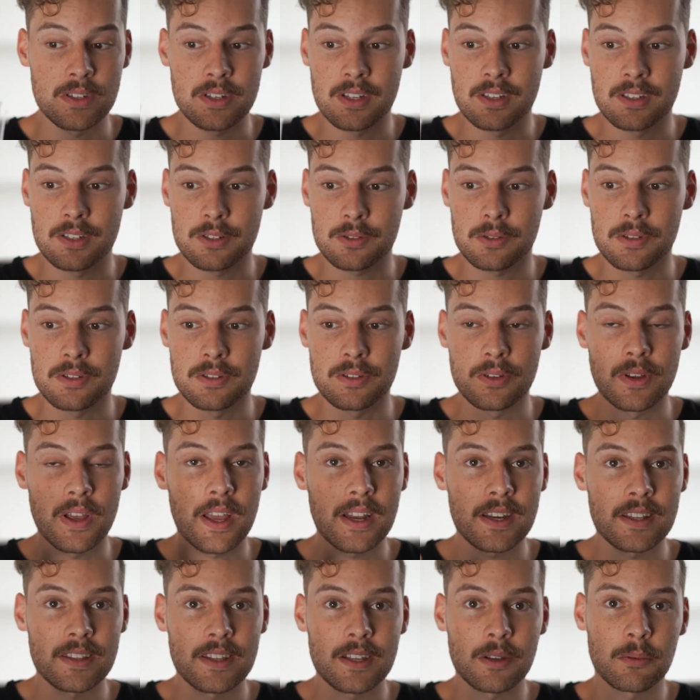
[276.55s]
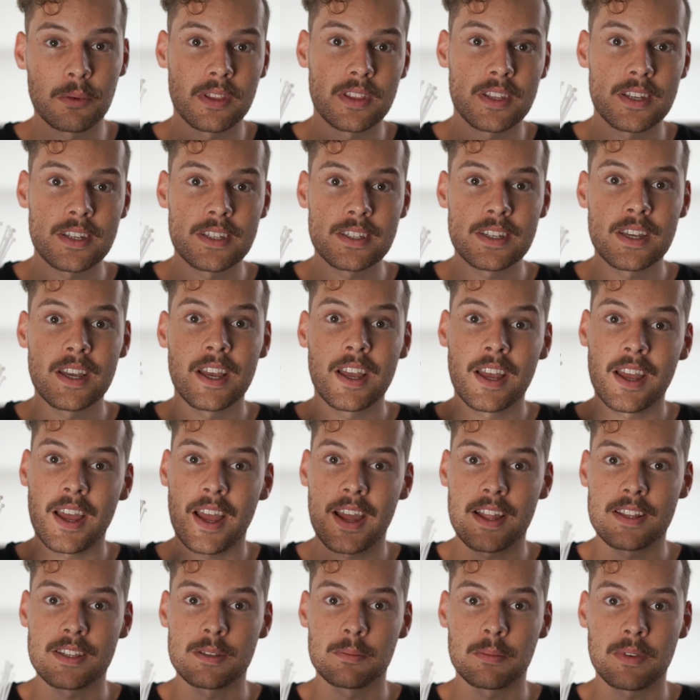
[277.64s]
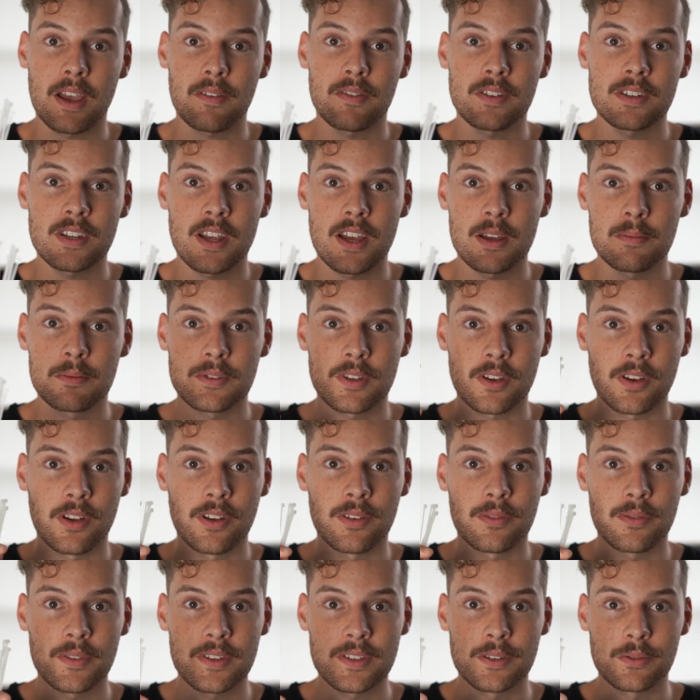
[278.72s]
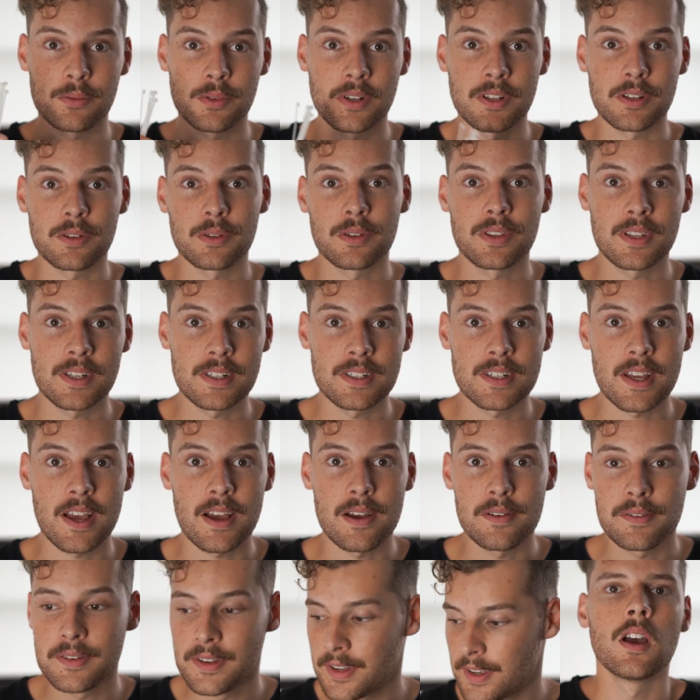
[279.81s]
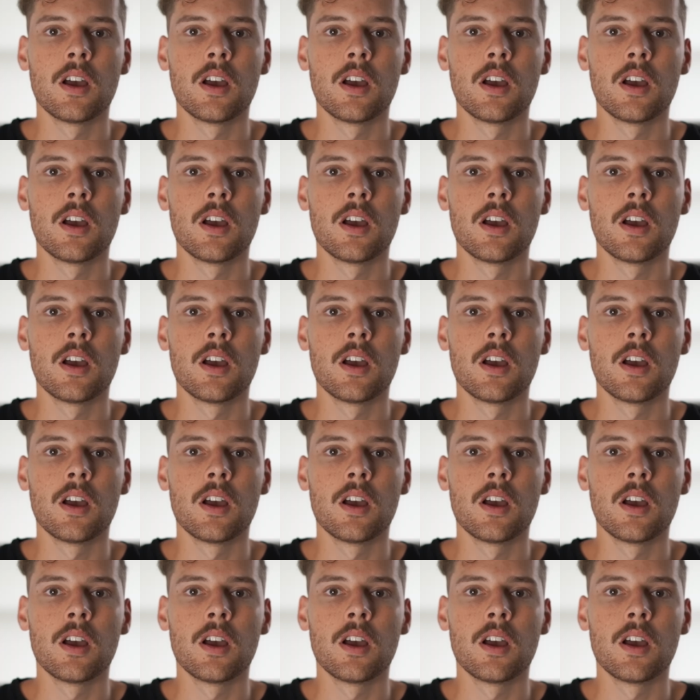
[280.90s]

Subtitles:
You can literally do anything with this and some gaffer tape, so this is a really good thing to have.